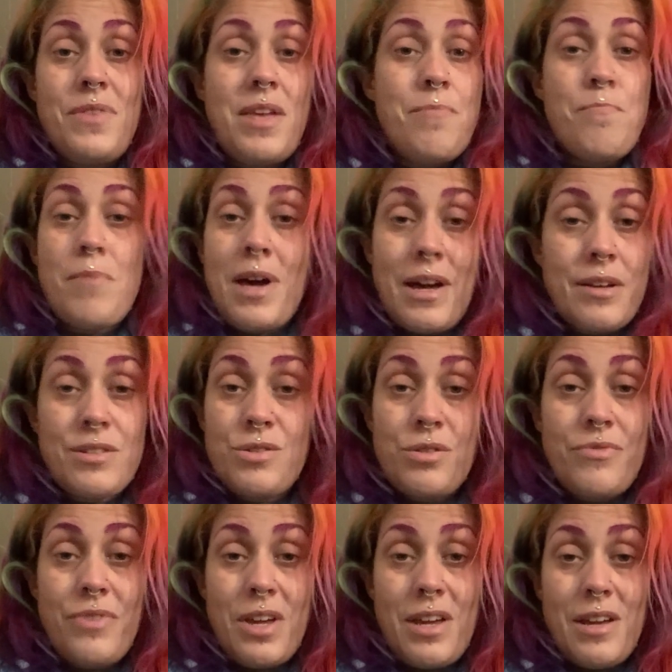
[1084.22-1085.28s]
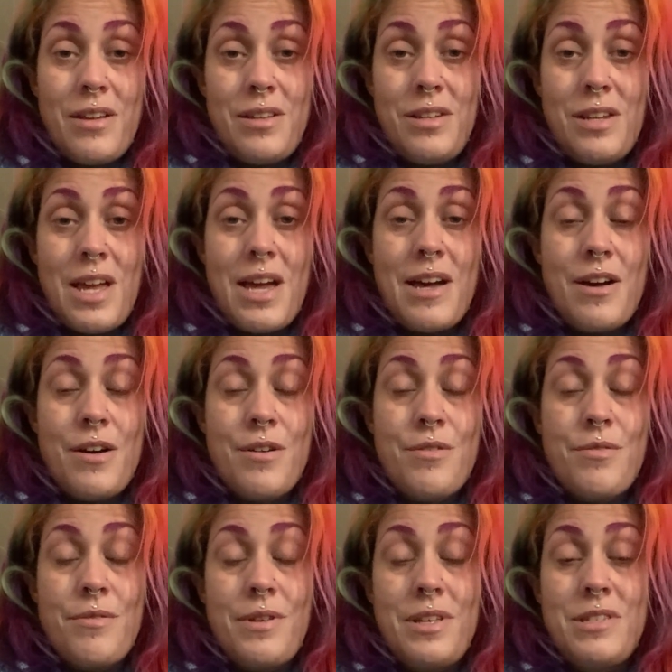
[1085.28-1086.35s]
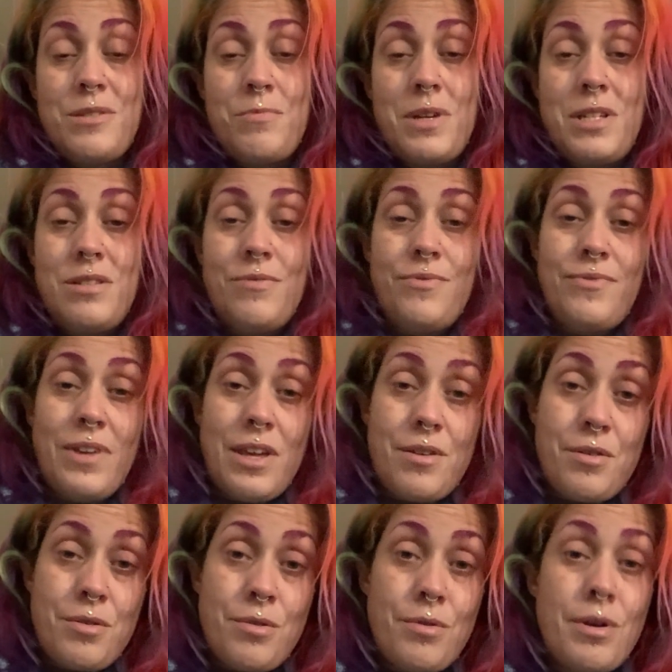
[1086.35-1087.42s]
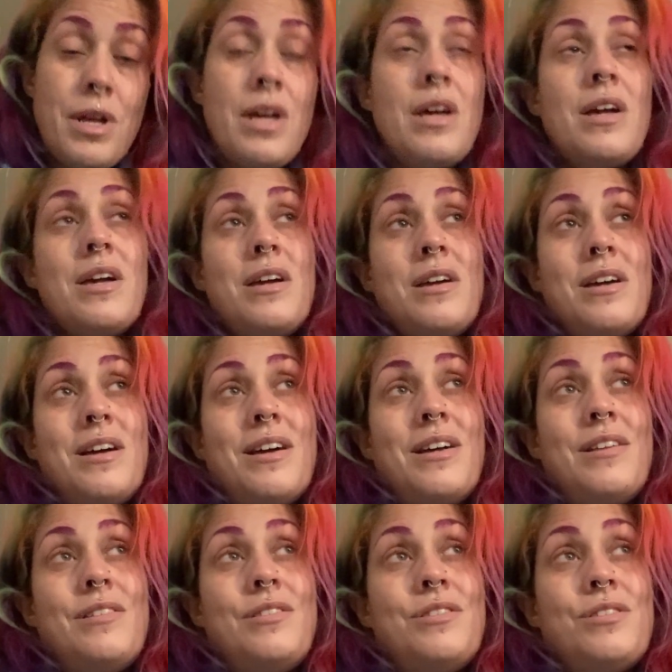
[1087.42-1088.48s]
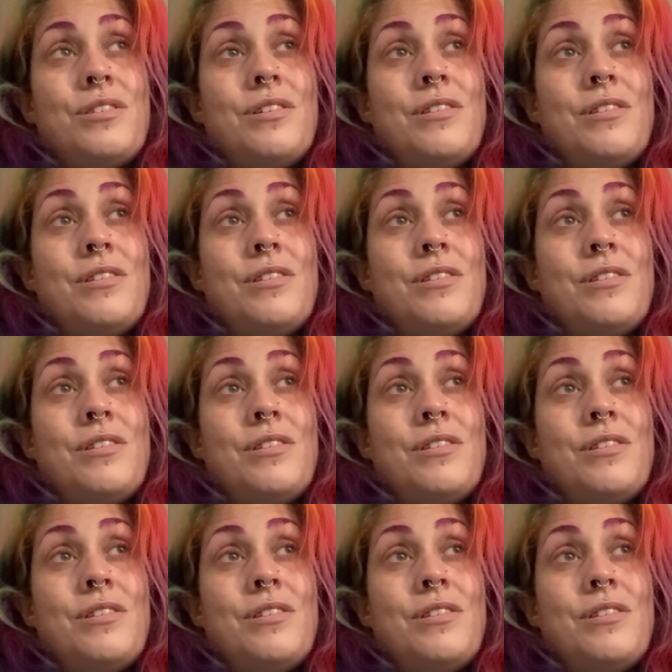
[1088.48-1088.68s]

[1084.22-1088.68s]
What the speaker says: impact of it and how it's made you feel, and